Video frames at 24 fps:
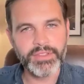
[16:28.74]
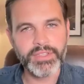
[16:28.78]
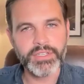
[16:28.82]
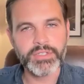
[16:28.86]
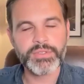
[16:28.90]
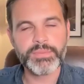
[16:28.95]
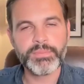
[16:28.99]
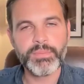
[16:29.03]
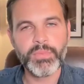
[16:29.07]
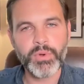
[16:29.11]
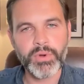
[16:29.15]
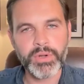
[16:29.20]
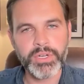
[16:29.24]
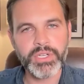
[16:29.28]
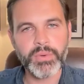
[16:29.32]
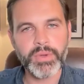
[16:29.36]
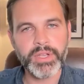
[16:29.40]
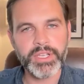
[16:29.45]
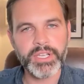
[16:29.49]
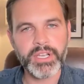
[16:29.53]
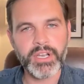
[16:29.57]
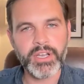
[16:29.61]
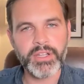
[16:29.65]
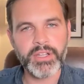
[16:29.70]
there's more
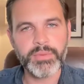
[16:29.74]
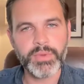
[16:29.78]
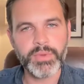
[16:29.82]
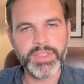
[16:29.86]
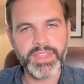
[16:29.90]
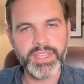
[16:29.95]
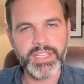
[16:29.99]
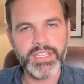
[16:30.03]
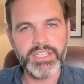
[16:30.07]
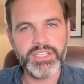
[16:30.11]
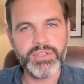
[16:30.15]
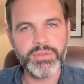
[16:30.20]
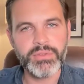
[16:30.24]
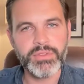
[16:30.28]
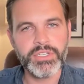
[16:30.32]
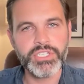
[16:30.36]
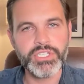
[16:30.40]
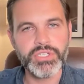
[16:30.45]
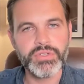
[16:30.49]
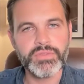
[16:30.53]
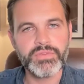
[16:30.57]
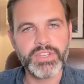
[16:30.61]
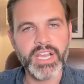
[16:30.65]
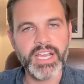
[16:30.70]
going on within you
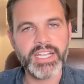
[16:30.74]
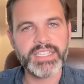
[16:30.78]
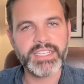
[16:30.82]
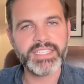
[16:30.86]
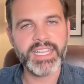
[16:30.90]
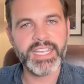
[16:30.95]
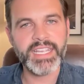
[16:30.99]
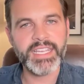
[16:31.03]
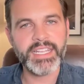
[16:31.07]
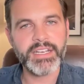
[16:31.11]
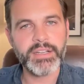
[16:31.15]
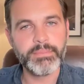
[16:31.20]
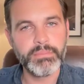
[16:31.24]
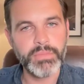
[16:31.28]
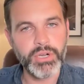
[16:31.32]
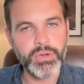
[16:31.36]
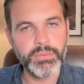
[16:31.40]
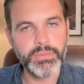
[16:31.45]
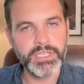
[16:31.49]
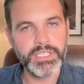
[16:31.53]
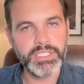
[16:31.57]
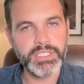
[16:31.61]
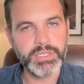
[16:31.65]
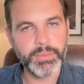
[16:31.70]
that you've not taken a
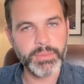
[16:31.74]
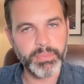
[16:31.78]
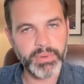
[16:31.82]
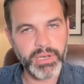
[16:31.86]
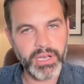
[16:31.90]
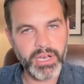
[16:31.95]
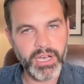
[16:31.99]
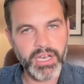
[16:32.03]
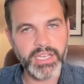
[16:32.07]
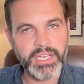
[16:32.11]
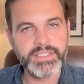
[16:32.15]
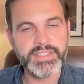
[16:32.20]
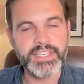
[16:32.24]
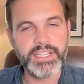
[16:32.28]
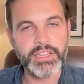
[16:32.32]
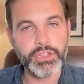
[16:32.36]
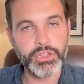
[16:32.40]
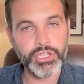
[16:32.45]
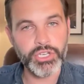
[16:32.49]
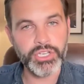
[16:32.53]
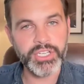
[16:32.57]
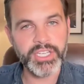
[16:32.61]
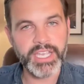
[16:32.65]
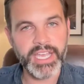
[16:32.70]
moment to pause
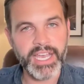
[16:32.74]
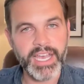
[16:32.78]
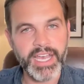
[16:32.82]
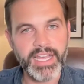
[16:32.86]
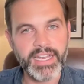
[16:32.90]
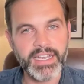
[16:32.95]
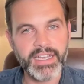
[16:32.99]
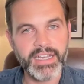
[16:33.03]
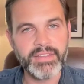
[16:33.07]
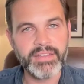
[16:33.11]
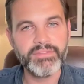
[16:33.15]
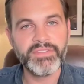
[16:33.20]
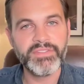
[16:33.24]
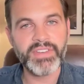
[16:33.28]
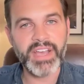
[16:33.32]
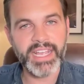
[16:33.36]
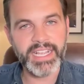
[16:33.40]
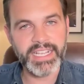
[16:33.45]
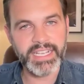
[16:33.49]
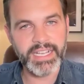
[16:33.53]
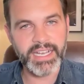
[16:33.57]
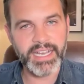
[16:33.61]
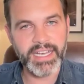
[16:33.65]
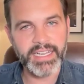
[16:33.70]
and look at and
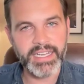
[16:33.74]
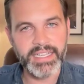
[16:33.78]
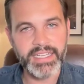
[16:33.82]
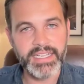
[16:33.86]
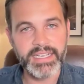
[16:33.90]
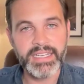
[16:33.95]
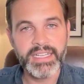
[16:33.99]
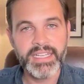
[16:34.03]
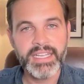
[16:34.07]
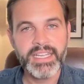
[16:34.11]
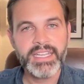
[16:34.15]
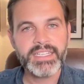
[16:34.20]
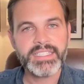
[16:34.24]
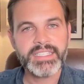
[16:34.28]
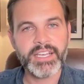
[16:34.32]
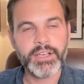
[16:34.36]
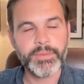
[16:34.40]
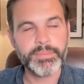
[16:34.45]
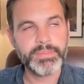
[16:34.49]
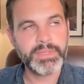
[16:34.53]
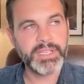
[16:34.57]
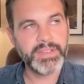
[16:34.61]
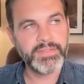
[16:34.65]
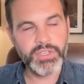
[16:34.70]
invite God in to
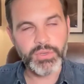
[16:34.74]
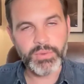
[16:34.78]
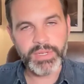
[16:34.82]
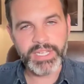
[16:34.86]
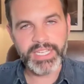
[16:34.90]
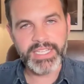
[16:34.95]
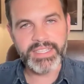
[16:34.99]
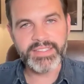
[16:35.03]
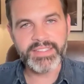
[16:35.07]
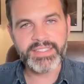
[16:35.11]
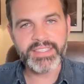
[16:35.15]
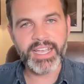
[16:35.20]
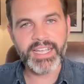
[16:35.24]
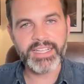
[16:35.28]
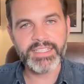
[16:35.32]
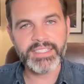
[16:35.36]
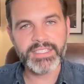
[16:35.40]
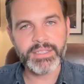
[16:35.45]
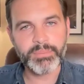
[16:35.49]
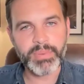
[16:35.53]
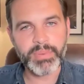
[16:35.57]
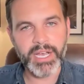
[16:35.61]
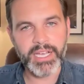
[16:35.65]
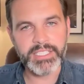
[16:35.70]
help give you insights
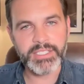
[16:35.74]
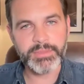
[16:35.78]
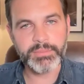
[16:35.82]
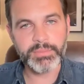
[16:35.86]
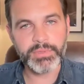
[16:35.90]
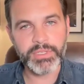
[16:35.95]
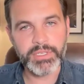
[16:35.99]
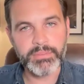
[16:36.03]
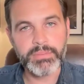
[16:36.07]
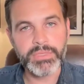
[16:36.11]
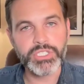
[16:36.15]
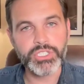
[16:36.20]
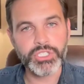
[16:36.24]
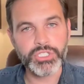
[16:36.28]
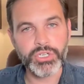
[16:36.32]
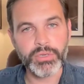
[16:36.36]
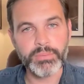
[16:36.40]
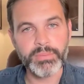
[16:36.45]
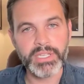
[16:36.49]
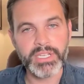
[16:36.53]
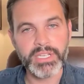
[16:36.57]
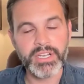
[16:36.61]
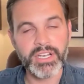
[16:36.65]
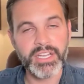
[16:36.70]
and possibly mature
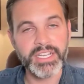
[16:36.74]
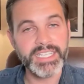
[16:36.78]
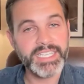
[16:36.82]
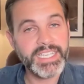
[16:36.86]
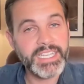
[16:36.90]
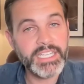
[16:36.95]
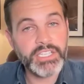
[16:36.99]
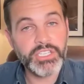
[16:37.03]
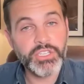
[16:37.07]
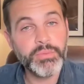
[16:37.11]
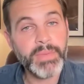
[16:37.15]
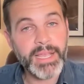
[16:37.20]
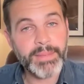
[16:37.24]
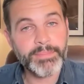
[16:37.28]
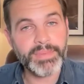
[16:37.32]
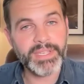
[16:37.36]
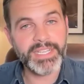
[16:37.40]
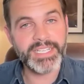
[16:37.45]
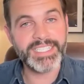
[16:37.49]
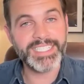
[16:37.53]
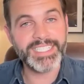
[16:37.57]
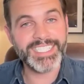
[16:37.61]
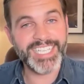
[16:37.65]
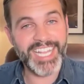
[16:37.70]
beyond. Again, you might
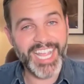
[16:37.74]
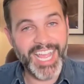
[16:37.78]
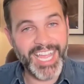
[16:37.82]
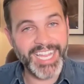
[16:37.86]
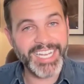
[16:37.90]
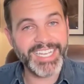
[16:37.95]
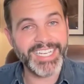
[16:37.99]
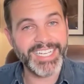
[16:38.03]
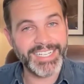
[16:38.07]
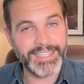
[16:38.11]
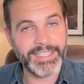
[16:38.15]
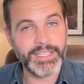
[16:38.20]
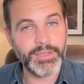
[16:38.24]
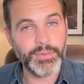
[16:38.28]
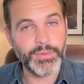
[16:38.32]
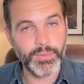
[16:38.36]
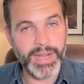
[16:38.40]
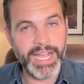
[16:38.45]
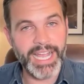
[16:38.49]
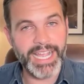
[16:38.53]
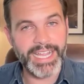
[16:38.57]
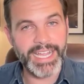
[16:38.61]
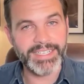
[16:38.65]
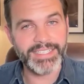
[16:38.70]
be technically
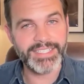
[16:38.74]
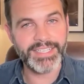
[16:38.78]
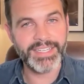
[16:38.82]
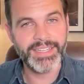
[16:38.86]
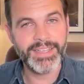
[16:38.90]
right,